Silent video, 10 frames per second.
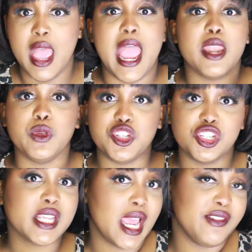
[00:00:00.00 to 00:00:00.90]
and we
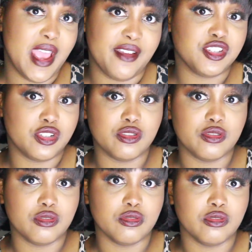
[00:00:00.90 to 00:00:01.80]
just kind of have
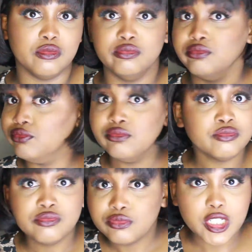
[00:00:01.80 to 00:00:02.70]
to,
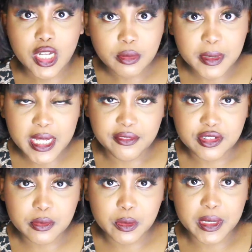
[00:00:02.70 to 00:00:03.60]
be
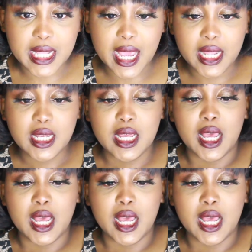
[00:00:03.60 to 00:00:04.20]
comfortable with that.